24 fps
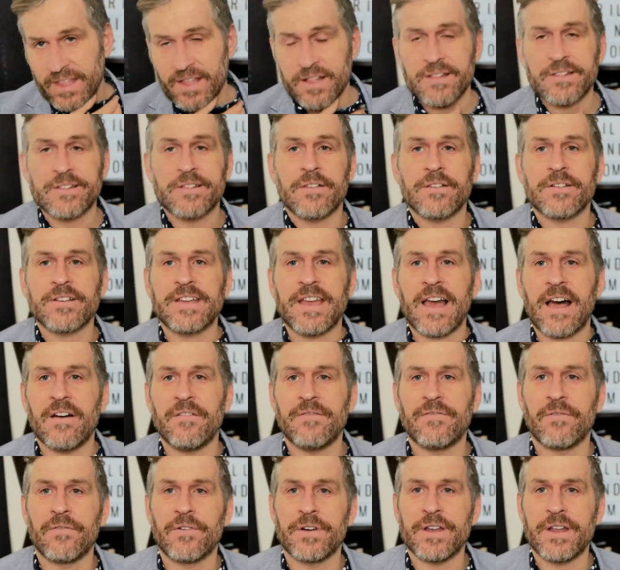Southern
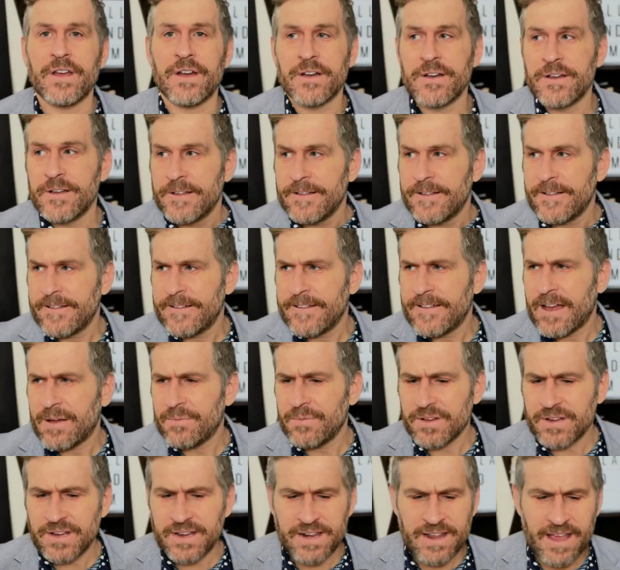California. I'm
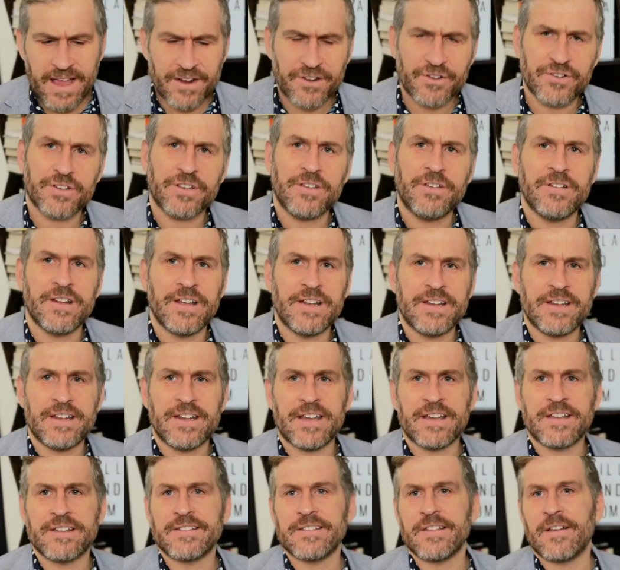looking extra cute. I need to
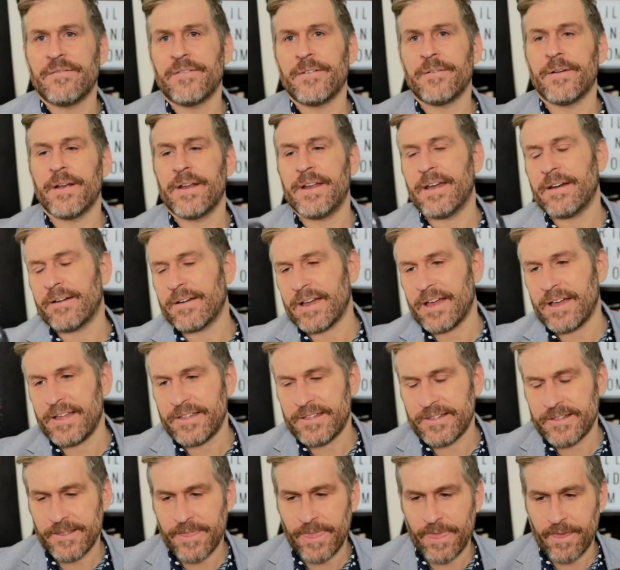take a selfie right now,
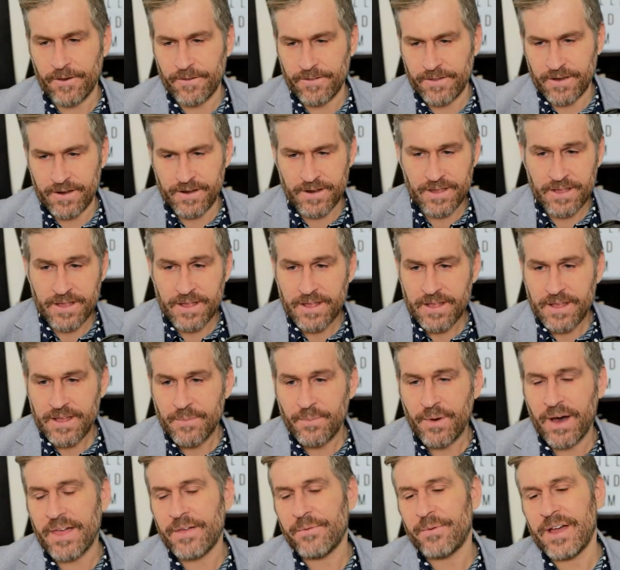guys. Hold on.
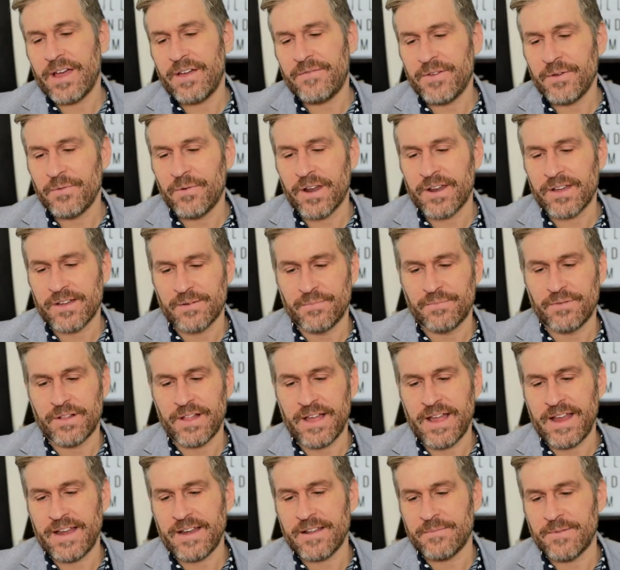By the way, if you want to
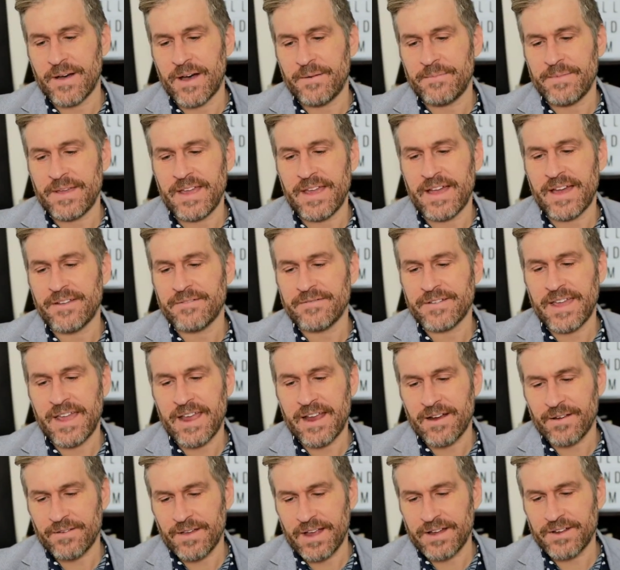complain about me, I don't
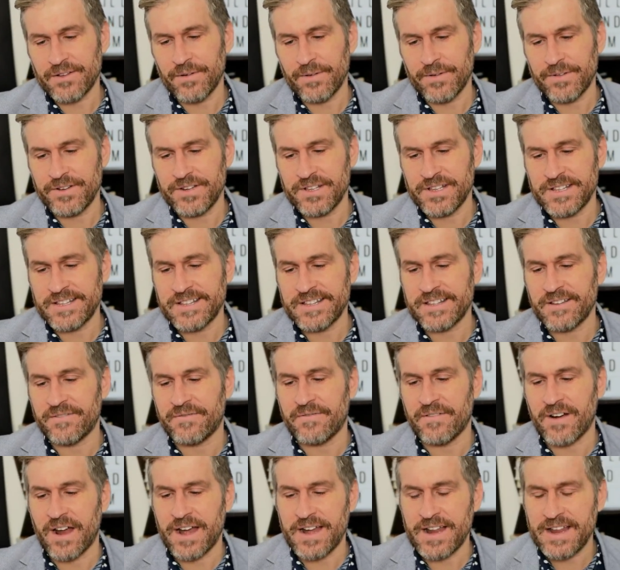care. I told you this is a
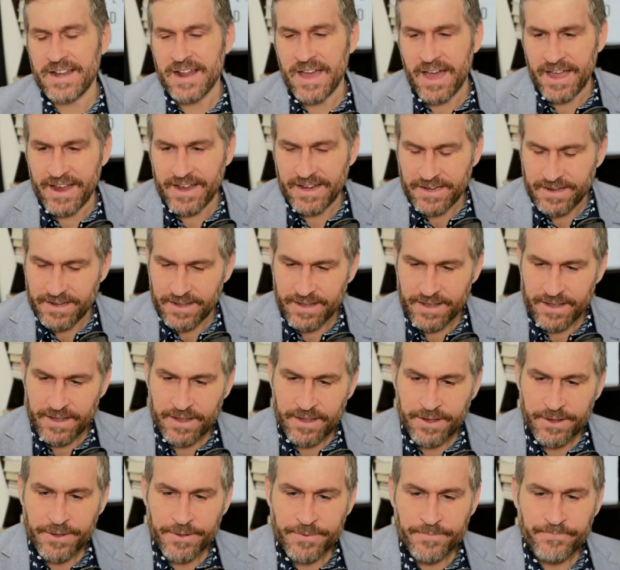Friday night
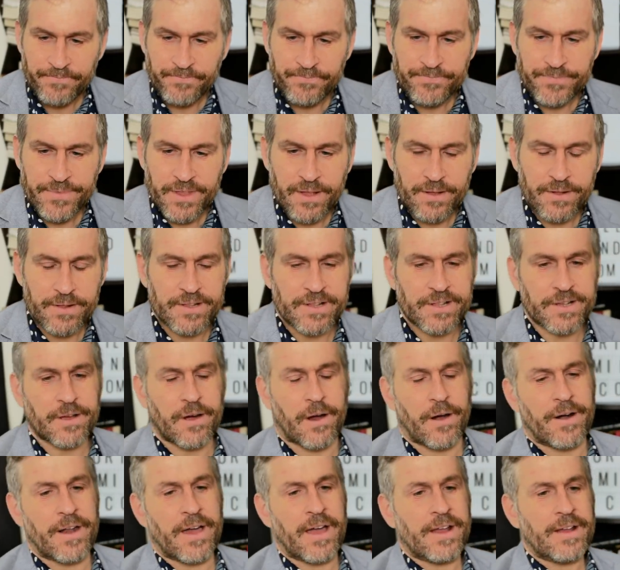
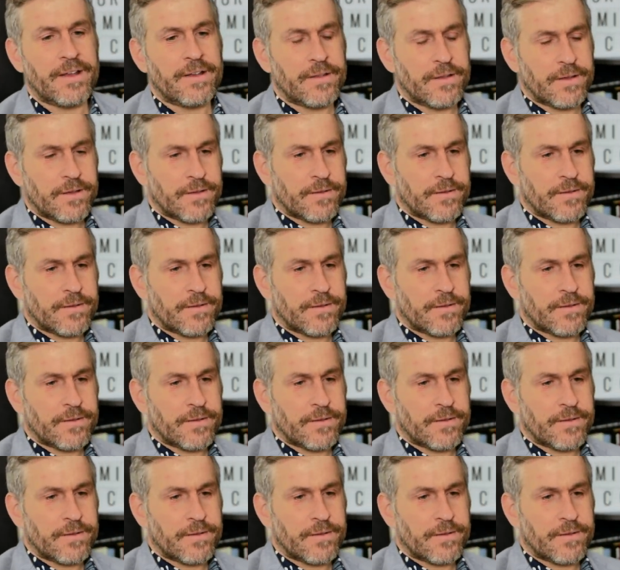cigar night.